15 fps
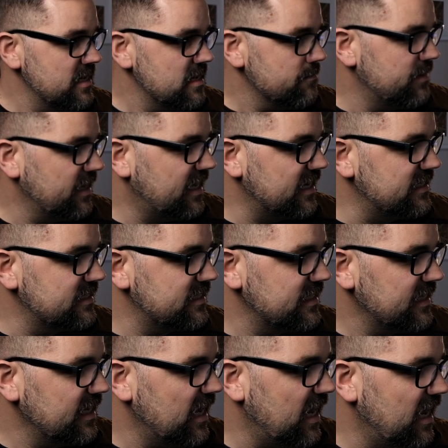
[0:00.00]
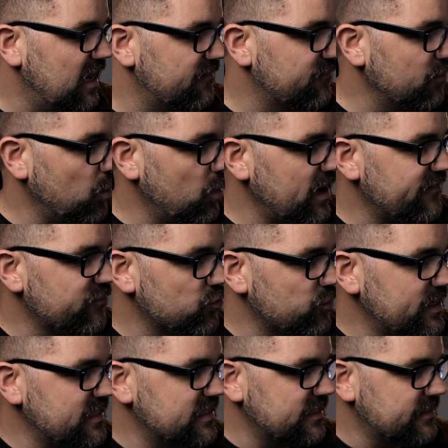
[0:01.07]
because for whatever
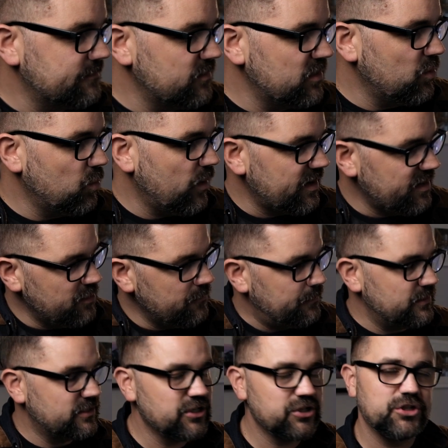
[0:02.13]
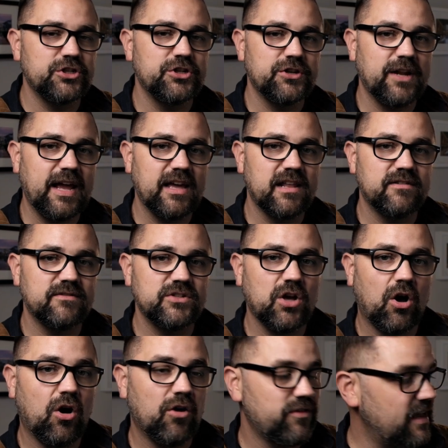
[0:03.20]
reason, where you position your negatives
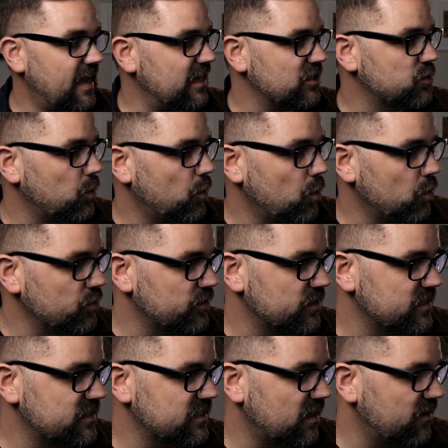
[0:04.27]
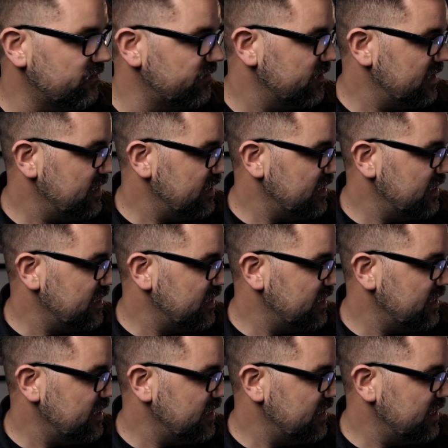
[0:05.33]
on the actual holder itself,